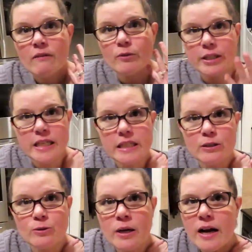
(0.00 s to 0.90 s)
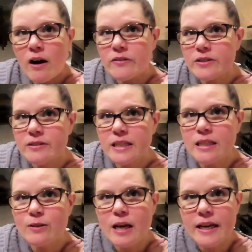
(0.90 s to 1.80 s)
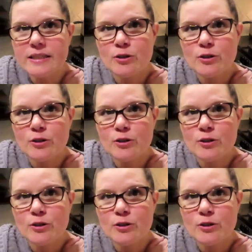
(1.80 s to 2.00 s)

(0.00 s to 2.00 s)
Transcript: for keto on the keto diet,